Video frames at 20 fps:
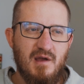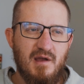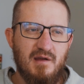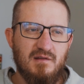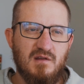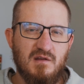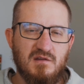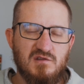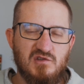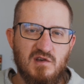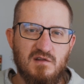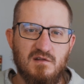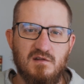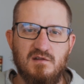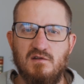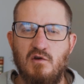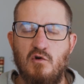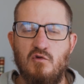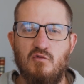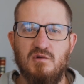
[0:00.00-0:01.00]
into
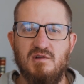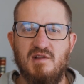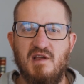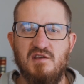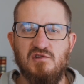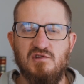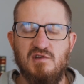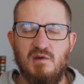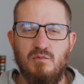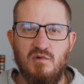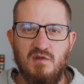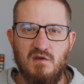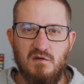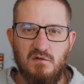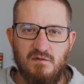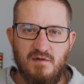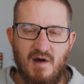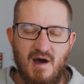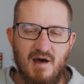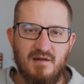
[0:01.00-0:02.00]
Jesus' own relationship with His
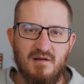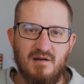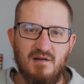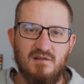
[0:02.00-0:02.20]
Father,